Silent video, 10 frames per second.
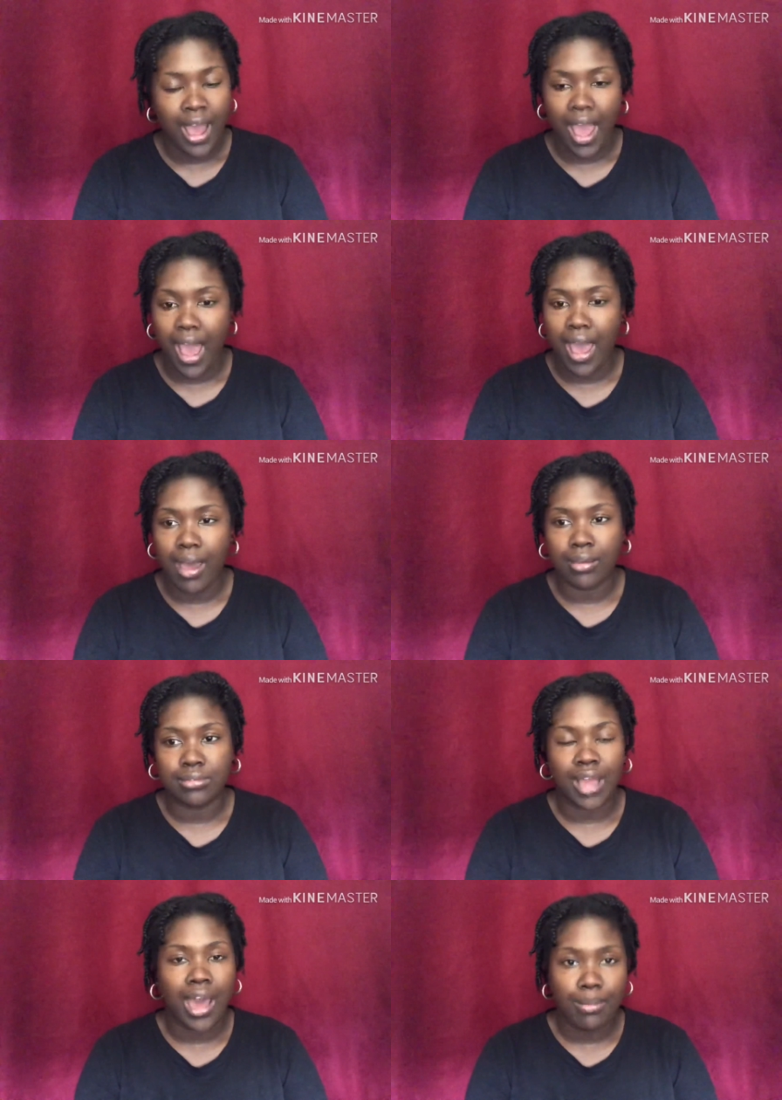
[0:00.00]
I
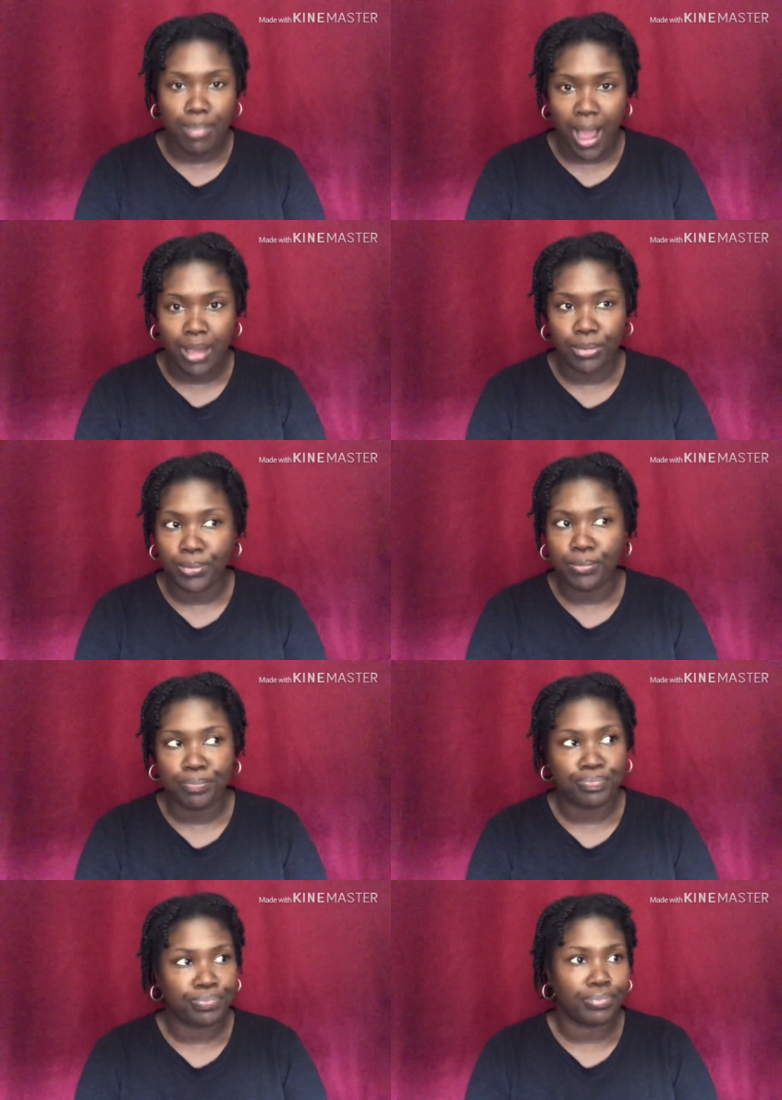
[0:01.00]
got a Bible
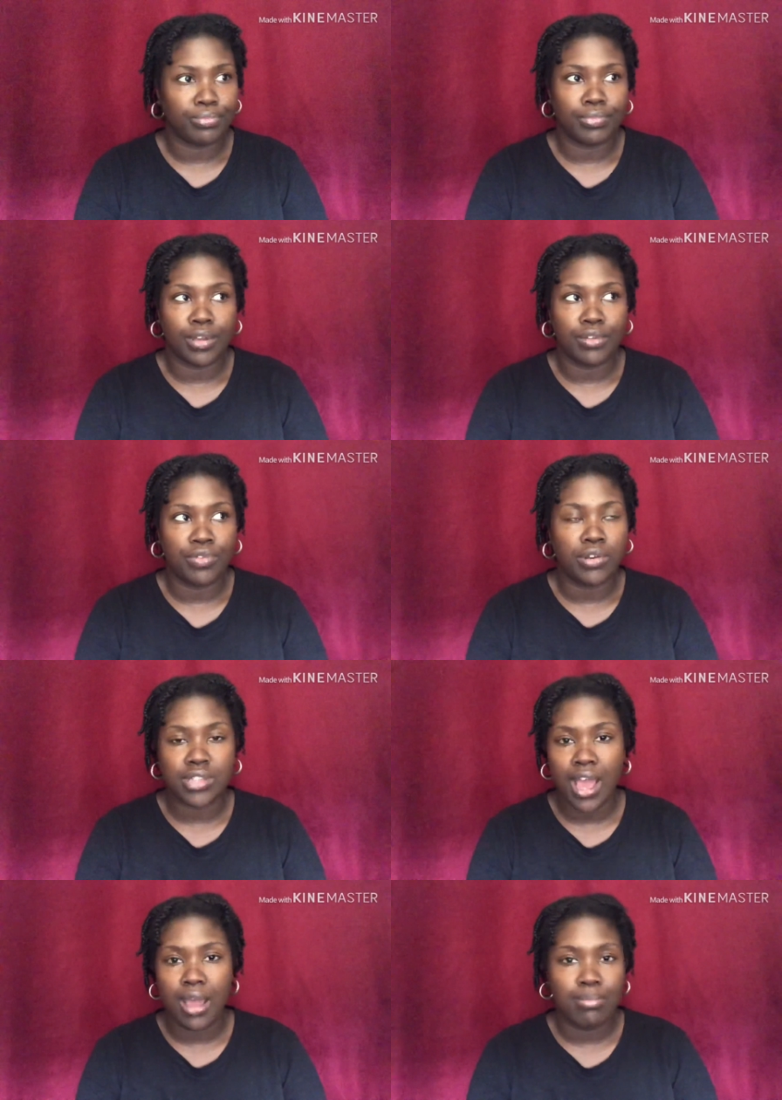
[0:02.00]
first
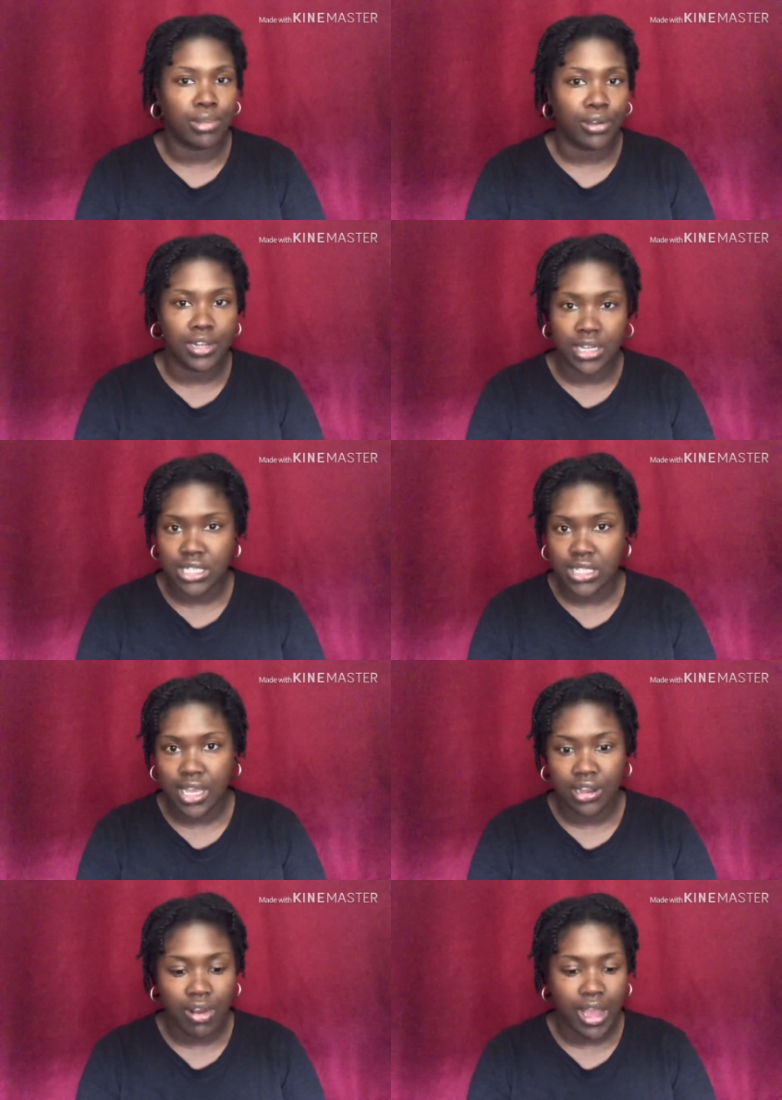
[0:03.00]
time learning,
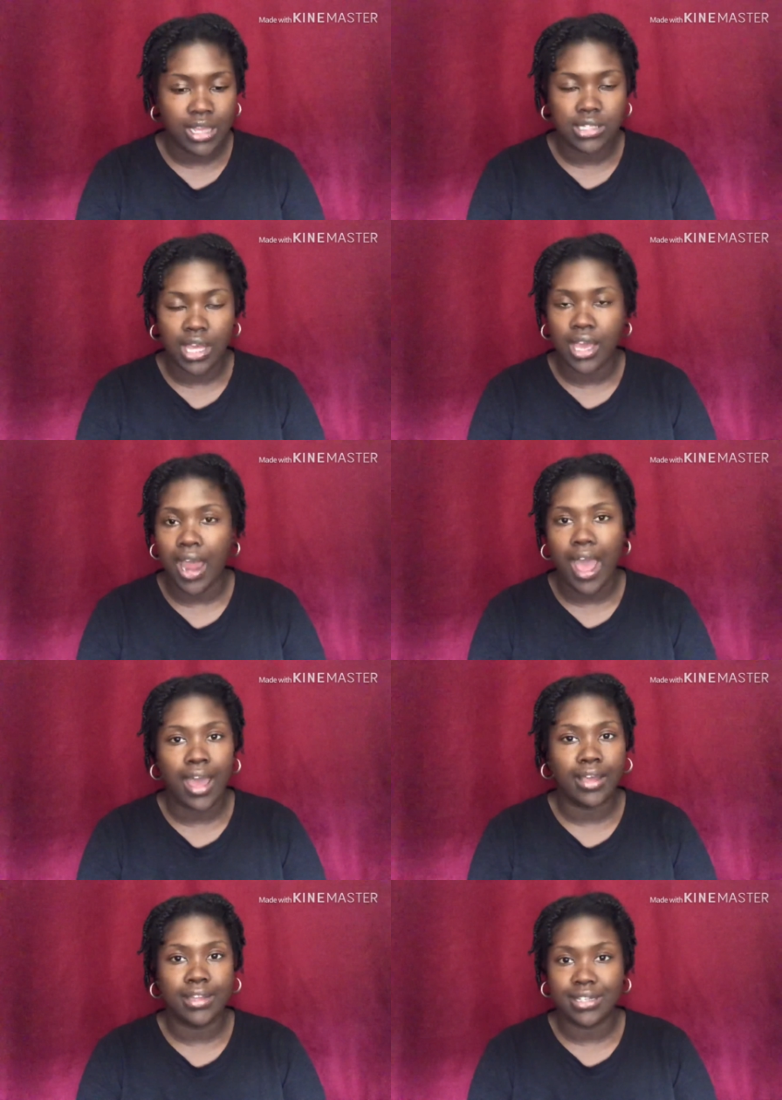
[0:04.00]
understanding Christ. And
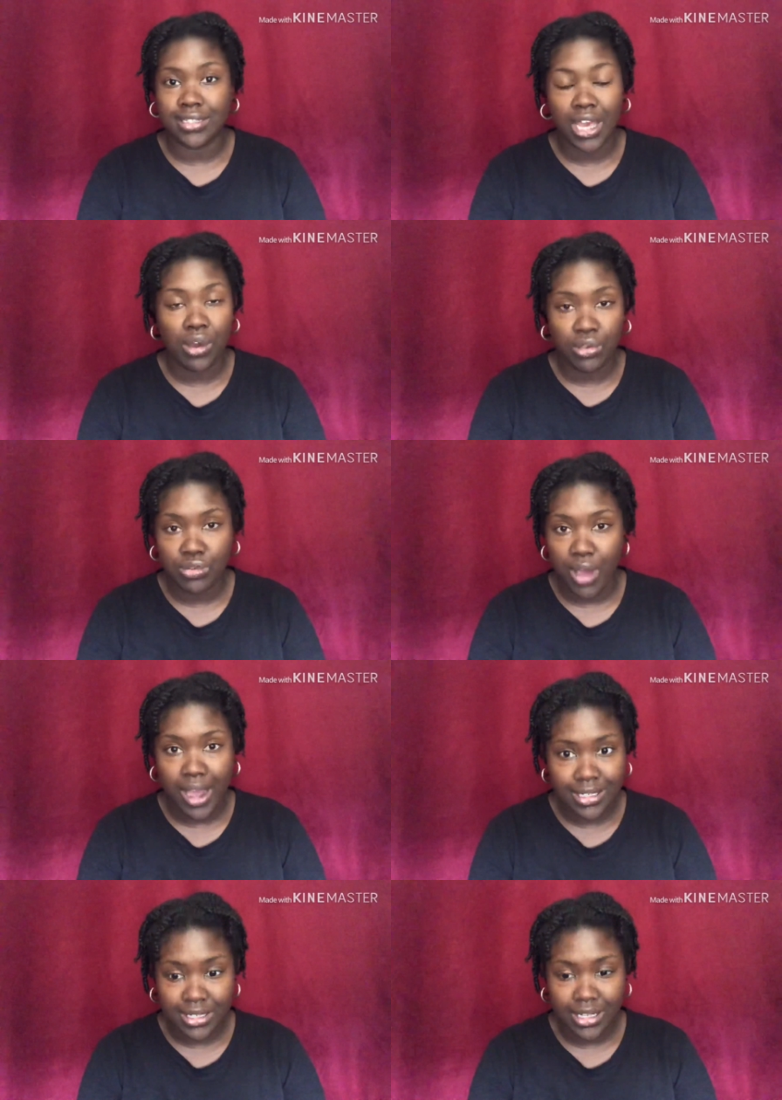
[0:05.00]
I can tell you
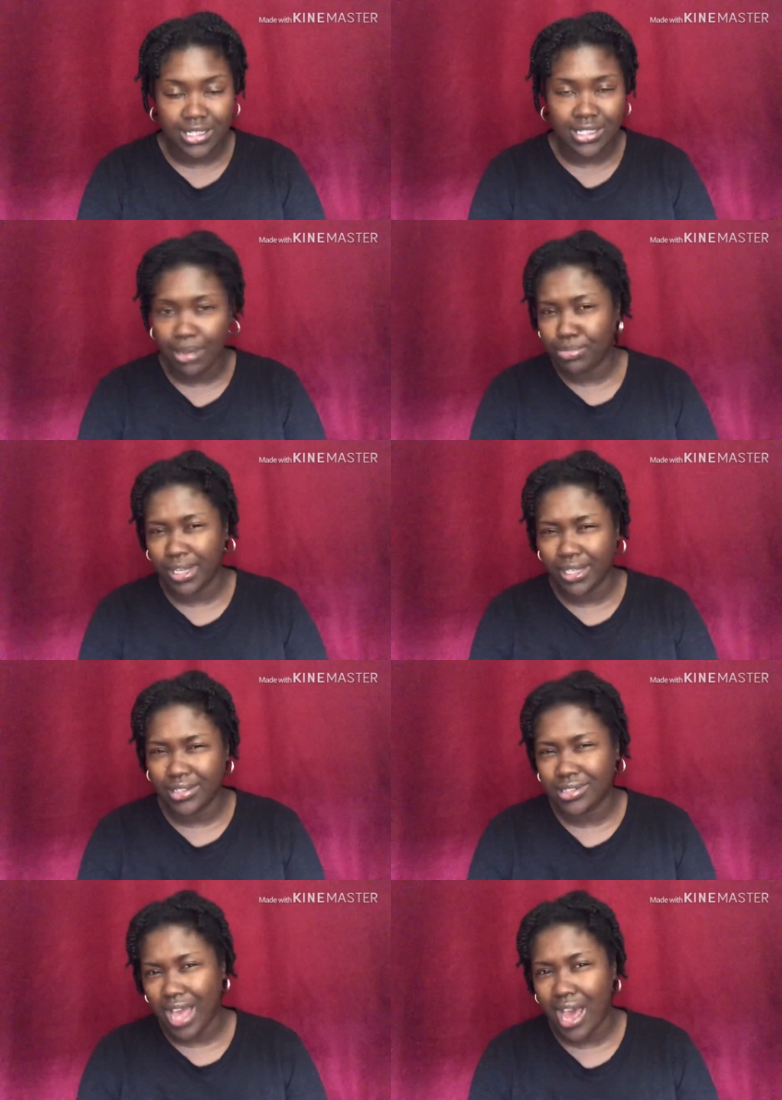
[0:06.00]
honestly, some
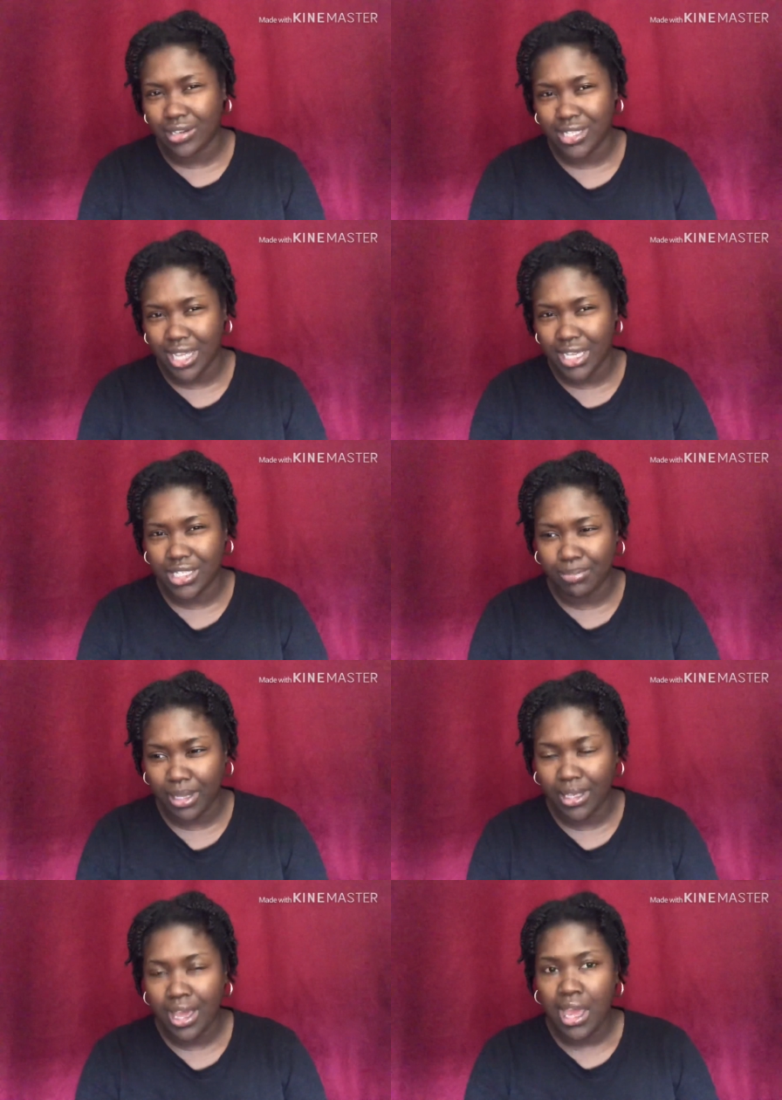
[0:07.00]
things kind of stick to
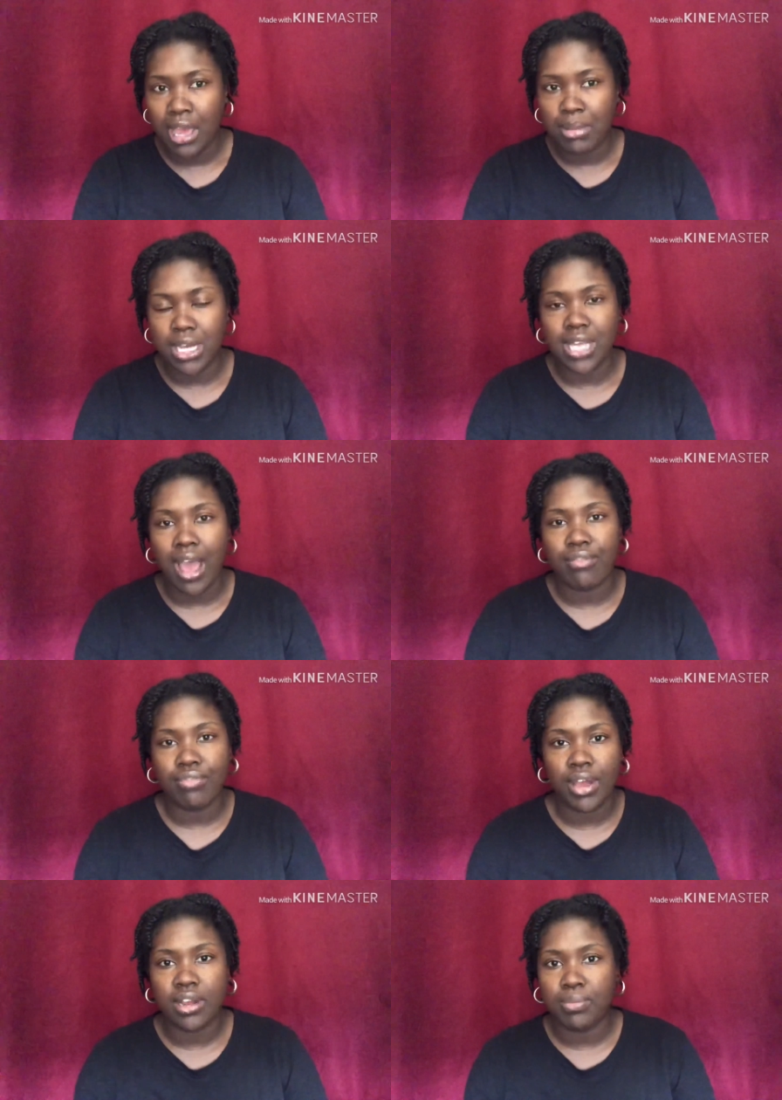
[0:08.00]
me because I've
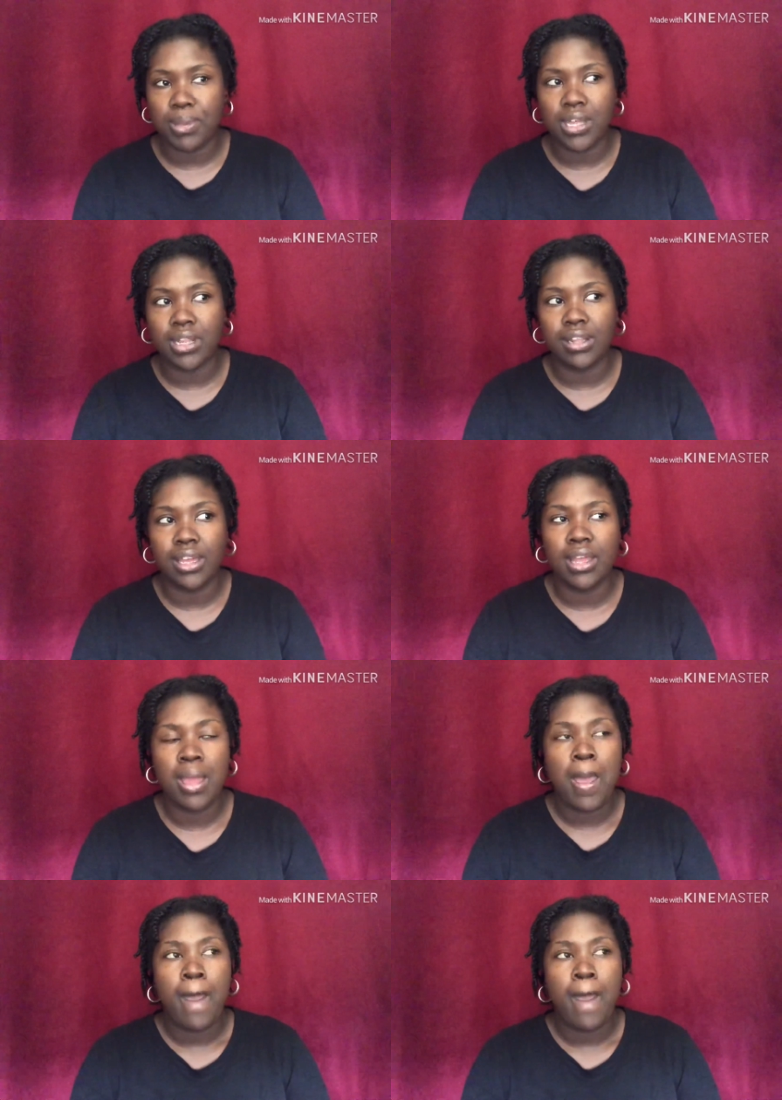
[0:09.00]
read it repeatedly.